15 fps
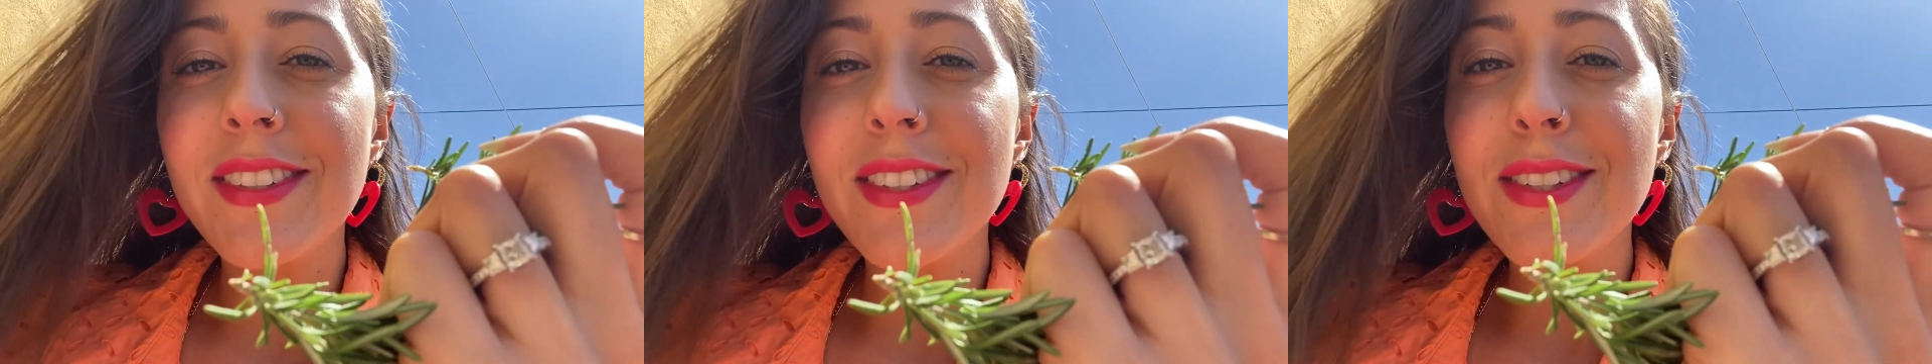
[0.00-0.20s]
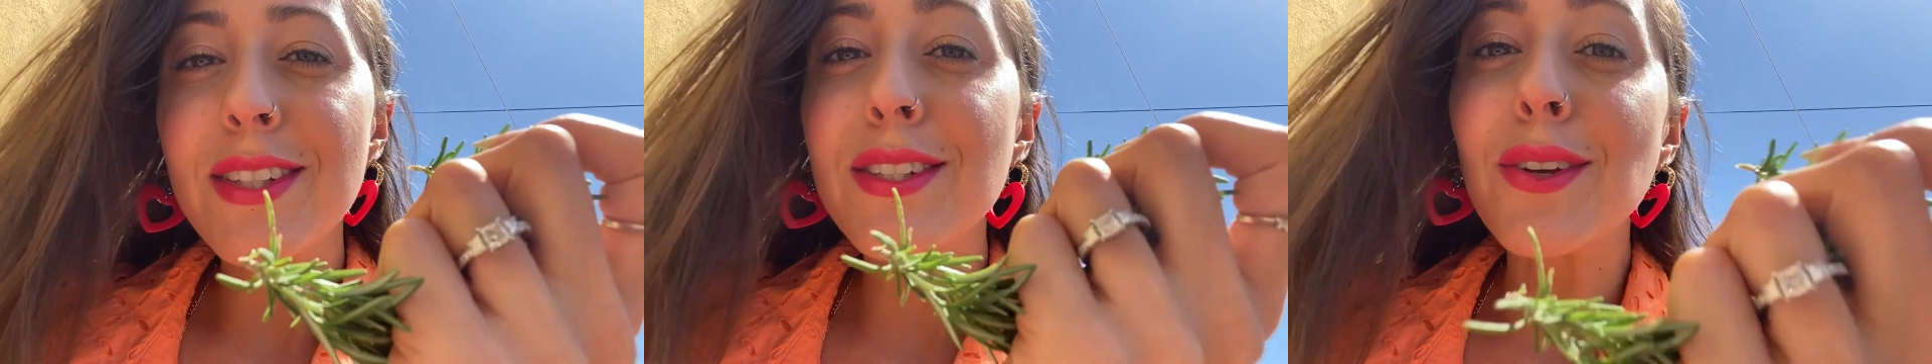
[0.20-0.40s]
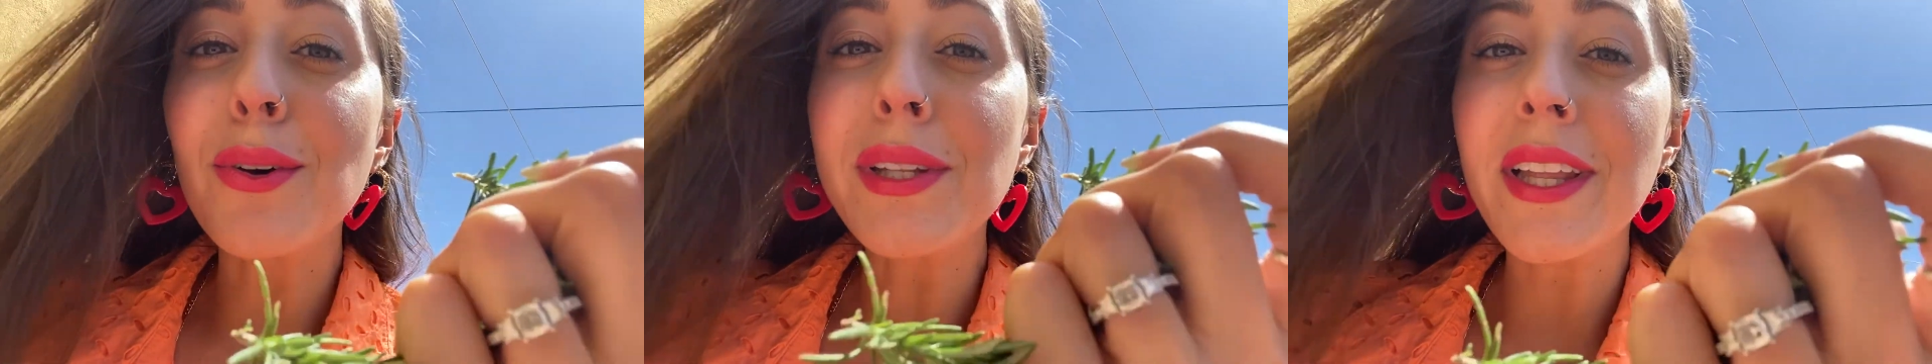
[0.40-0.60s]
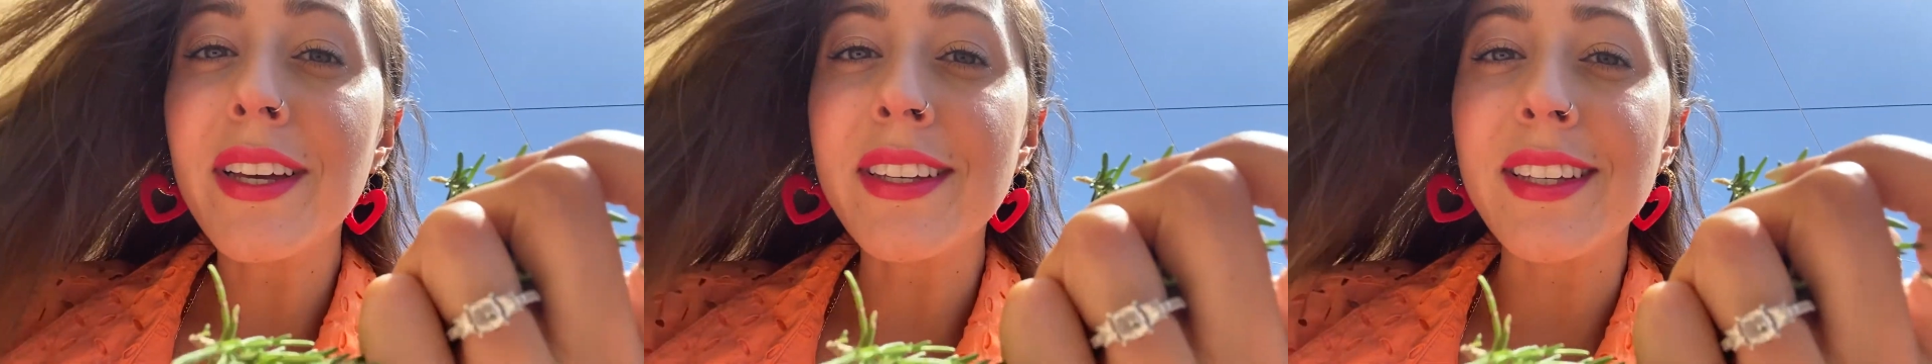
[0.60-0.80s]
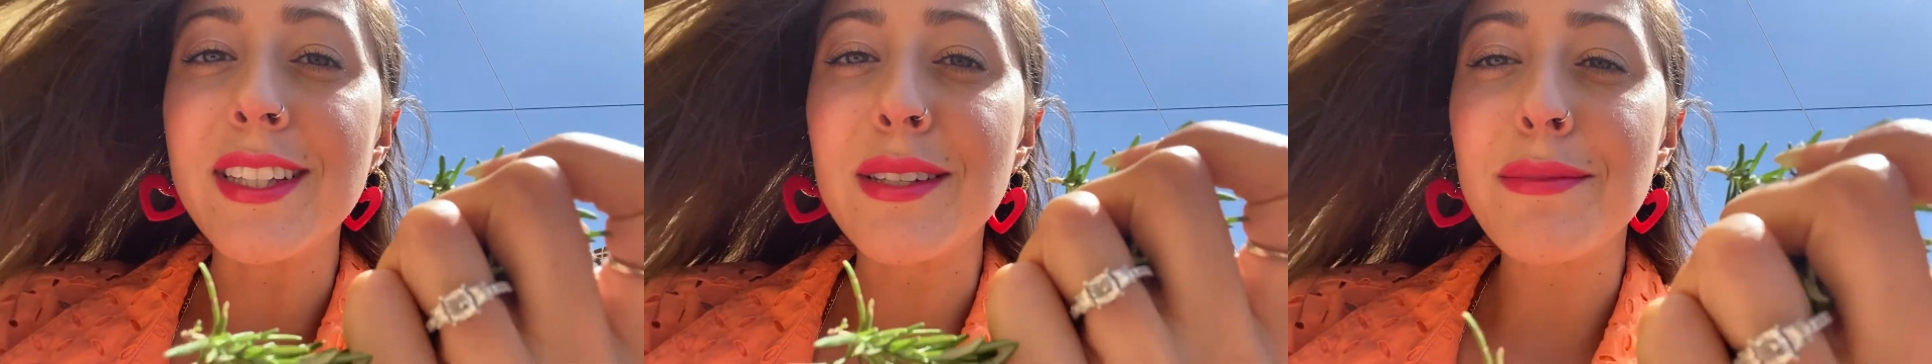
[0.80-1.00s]
So
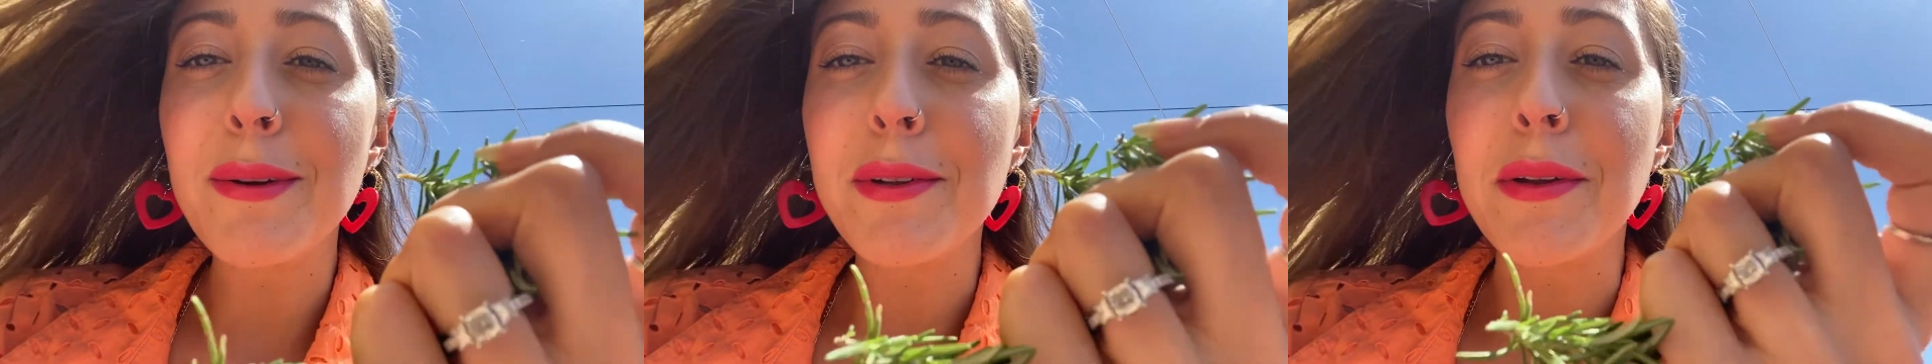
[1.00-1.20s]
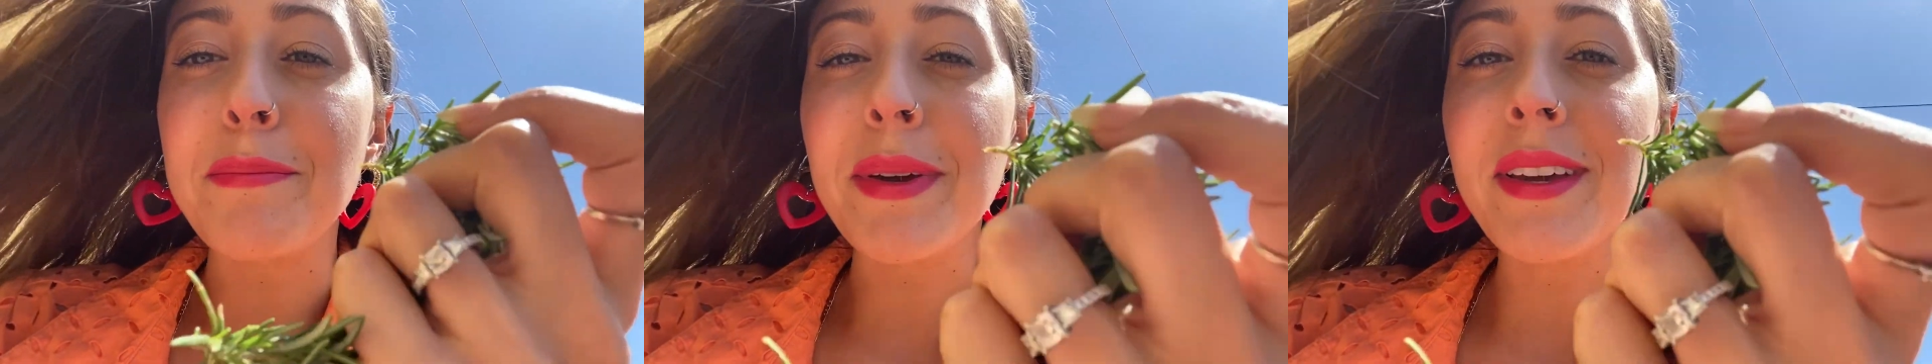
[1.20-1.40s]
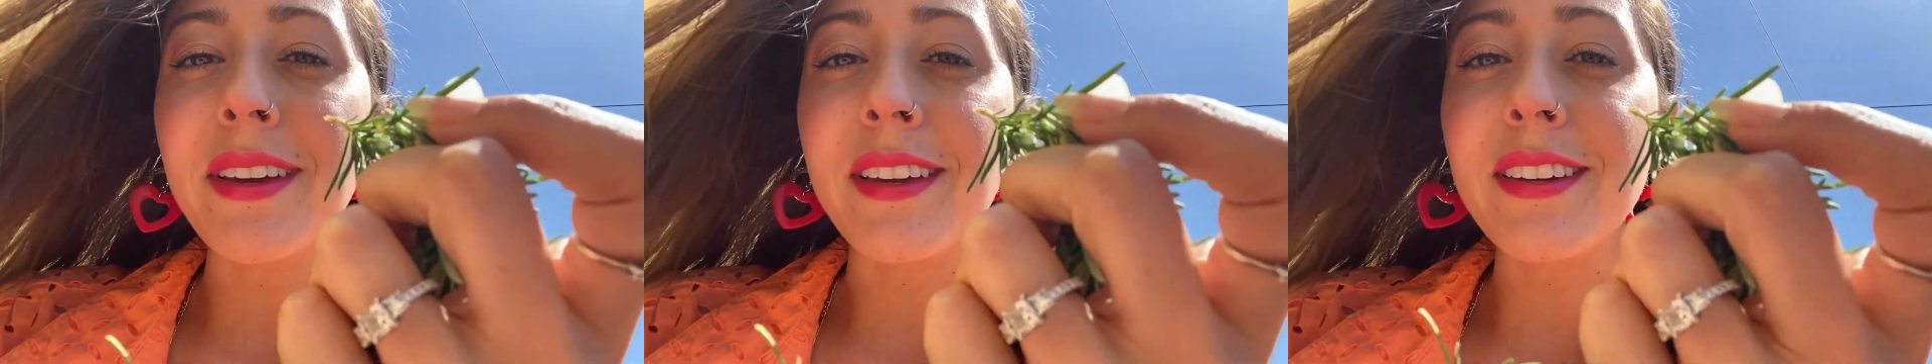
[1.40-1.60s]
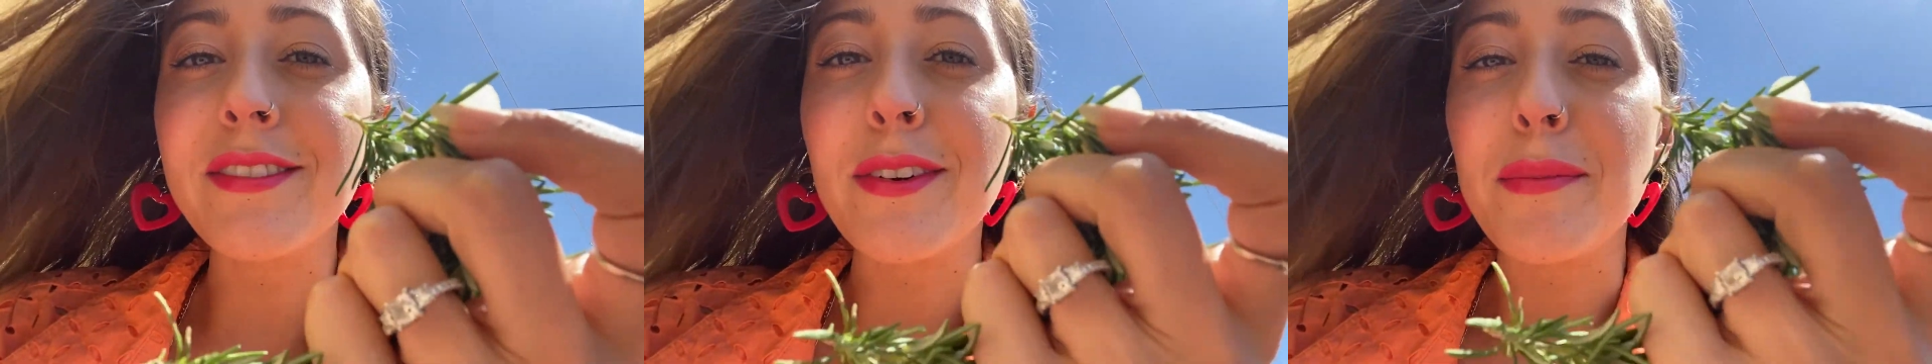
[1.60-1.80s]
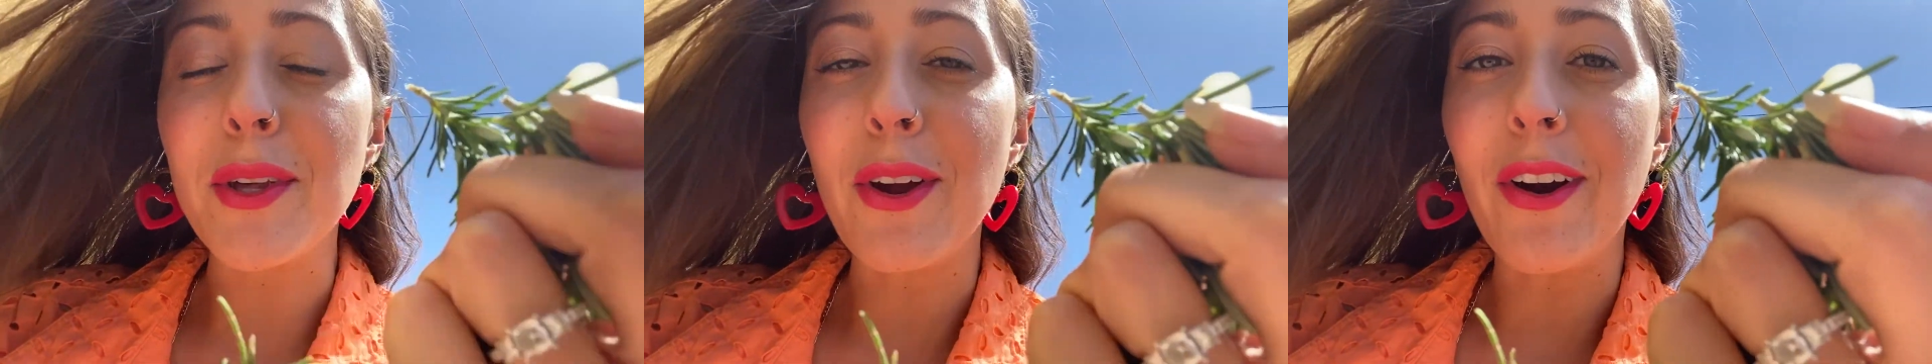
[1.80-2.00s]
lucky to be able to pick
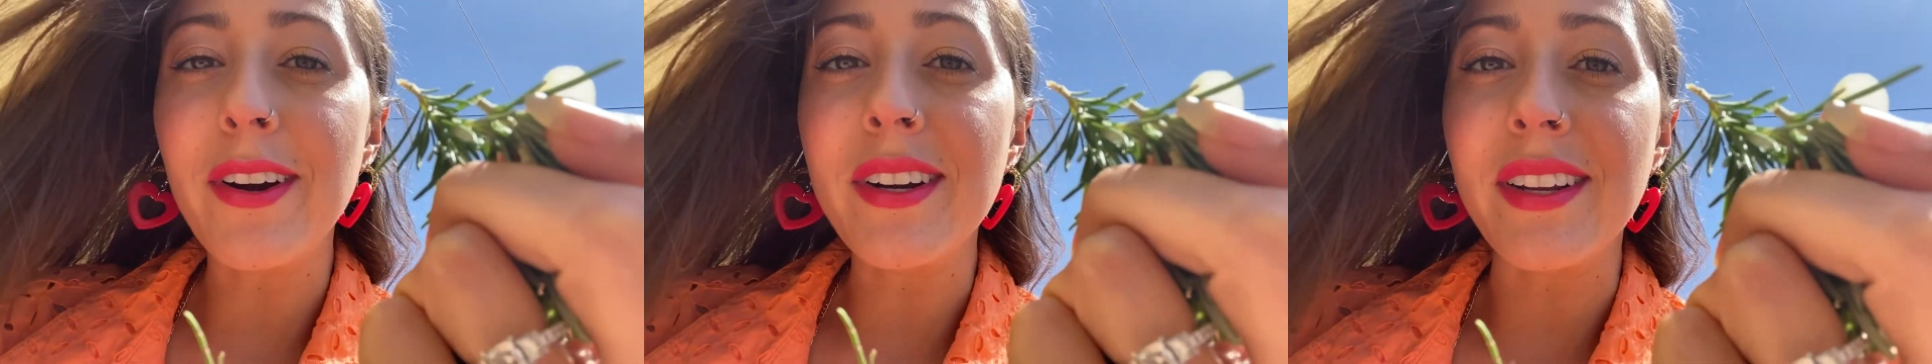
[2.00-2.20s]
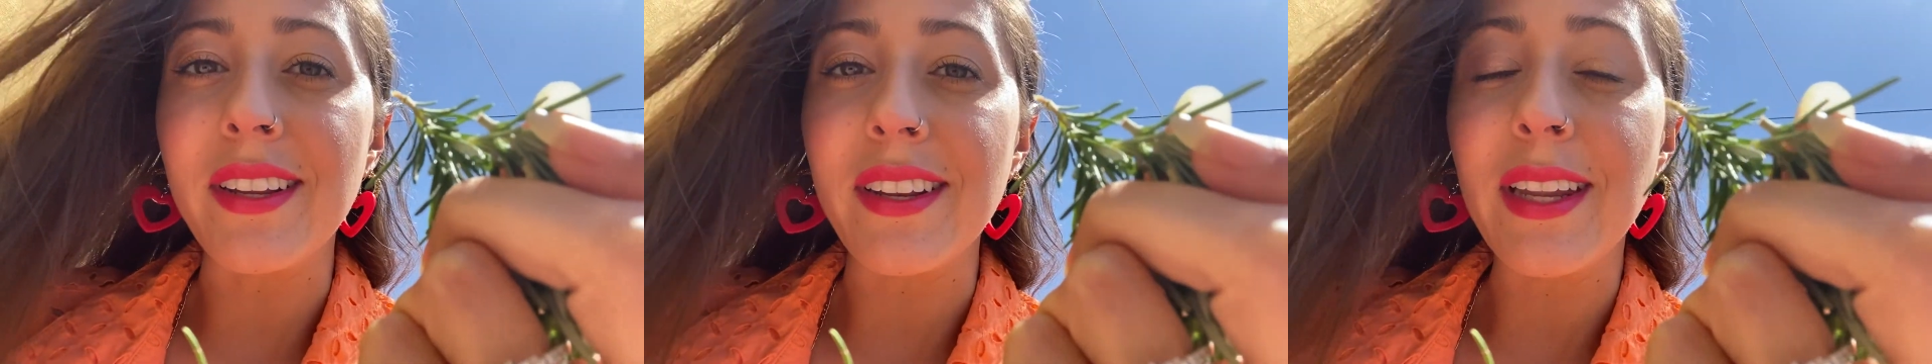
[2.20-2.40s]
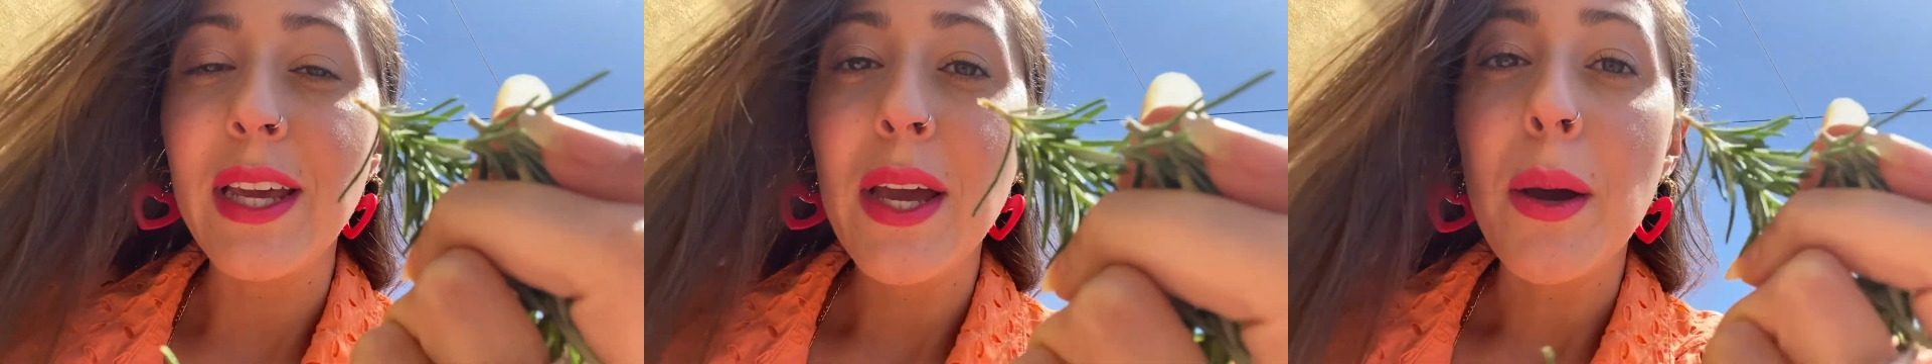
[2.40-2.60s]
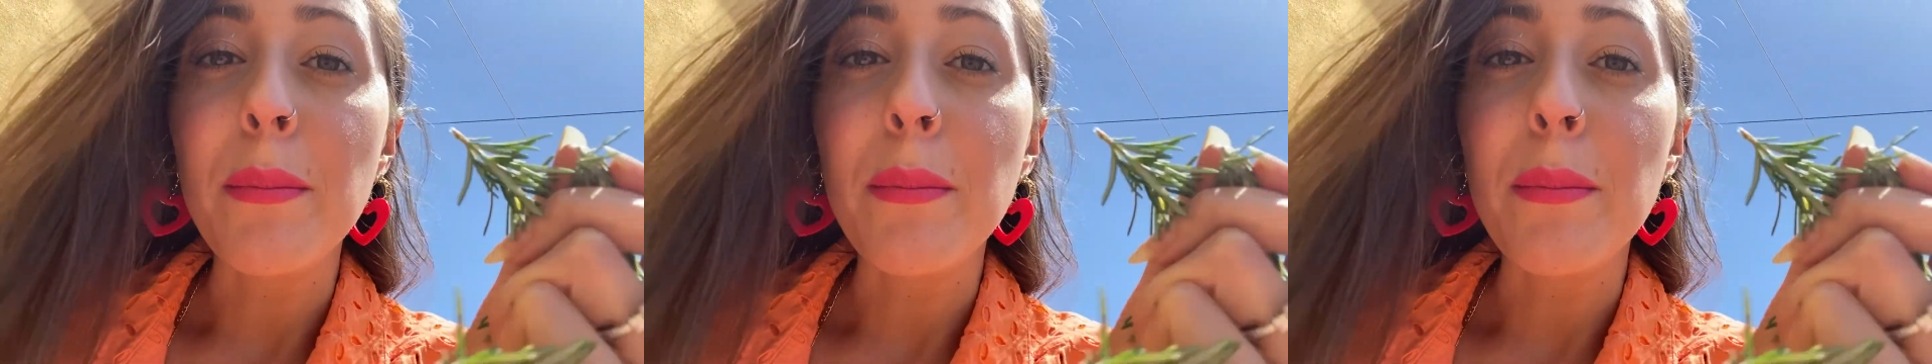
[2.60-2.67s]
from the garden.